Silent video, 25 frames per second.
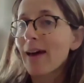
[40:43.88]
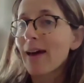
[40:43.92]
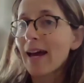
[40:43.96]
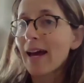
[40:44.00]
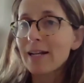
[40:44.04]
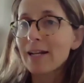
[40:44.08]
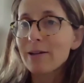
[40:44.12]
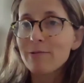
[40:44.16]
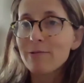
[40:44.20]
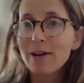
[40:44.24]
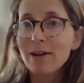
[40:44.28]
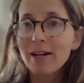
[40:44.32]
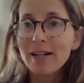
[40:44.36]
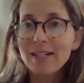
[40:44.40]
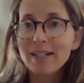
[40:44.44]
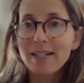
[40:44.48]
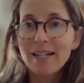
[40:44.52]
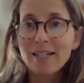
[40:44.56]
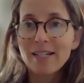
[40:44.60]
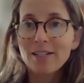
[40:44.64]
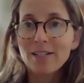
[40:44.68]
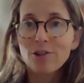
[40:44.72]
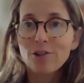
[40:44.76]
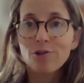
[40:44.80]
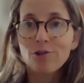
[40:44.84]
anyone
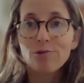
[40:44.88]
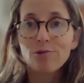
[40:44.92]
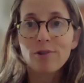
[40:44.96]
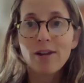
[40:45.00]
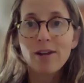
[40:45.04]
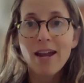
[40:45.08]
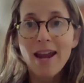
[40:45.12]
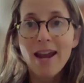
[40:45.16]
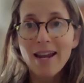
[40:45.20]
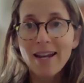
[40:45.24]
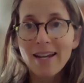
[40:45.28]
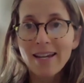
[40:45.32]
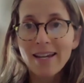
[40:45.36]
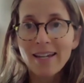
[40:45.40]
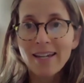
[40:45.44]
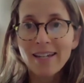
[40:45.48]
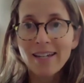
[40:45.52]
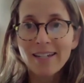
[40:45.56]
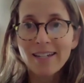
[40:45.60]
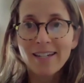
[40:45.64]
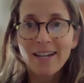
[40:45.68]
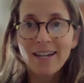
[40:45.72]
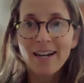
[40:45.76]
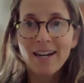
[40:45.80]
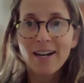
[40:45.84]
is
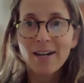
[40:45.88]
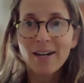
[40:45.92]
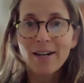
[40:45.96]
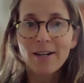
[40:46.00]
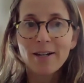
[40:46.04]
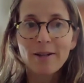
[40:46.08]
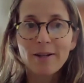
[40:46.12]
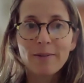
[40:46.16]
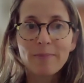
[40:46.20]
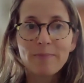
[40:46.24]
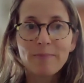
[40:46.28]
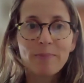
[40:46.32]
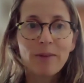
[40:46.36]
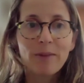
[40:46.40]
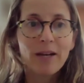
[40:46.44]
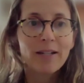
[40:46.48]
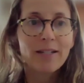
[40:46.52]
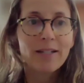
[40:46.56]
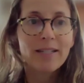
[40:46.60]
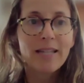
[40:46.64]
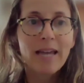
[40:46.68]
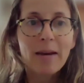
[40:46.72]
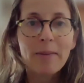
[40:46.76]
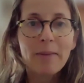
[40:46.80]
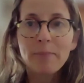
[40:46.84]
creating a
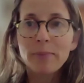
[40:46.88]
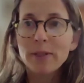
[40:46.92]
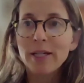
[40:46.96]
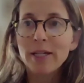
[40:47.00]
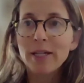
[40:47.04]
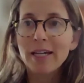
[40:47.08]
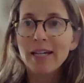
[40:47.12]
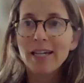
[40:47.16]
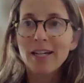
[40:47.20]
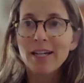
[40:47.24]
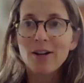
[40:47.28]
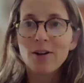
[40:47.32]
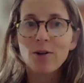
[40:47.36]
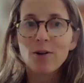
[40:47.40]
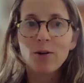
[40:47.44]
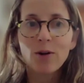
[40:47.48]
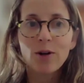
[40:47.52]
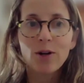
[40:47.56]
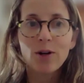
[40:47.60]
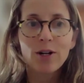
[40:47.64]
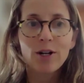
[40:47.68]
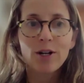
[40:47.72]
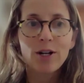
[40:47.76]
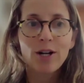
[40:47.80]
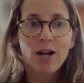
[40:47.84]
template
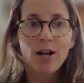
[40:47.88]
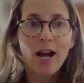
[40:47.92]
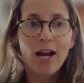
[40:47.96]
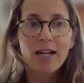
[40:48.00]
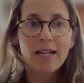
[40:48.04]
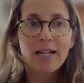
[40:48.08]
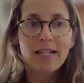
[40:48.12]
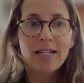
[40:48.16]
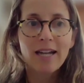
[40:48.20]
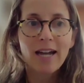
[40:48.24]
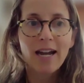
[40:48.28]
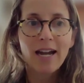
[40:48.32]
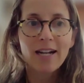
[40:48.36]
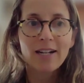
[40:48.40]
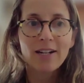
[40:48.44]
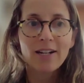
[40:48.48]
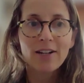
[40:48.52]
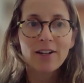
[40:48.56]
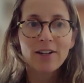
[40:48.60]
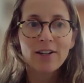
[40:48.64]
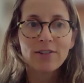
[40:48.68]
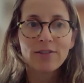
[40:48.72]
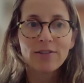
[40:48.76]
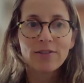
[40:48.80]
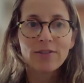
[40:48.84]
or any kind
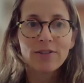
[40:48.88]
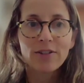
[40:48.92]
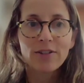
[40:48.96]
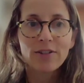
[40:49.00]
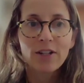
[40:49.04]
of